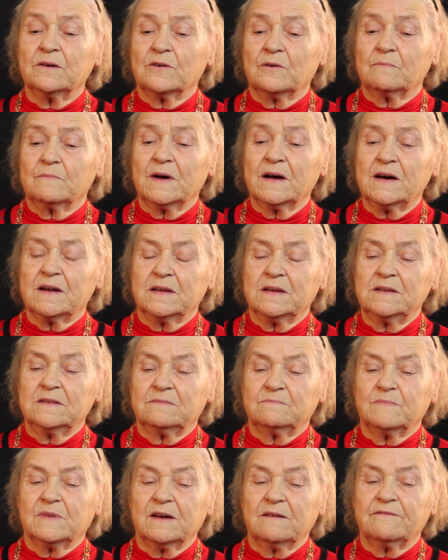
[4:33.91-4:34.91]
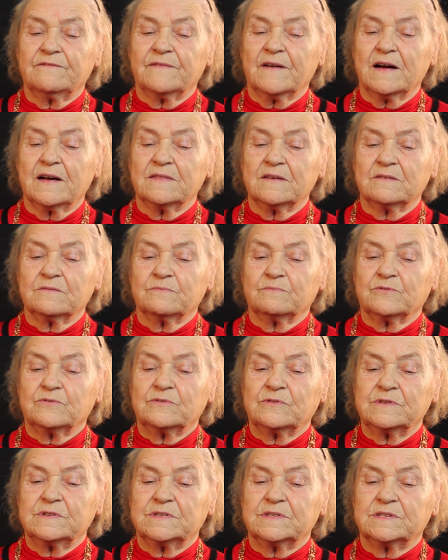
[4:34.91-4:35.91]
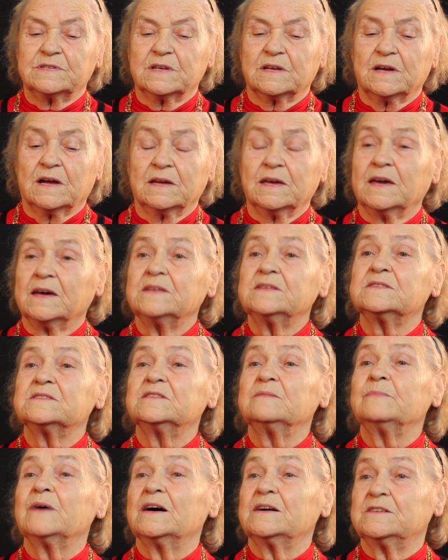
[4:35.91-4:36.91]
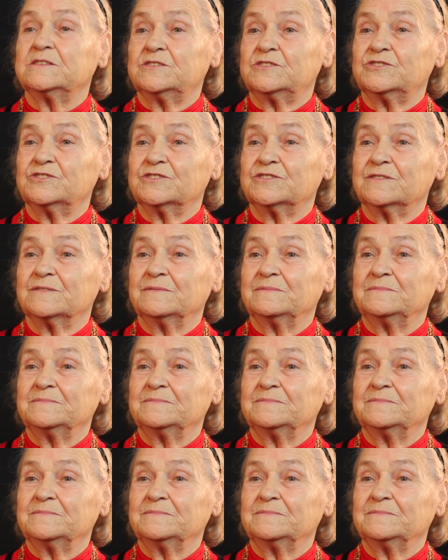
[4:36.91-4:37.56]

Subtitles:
got married, my father was against the marriage,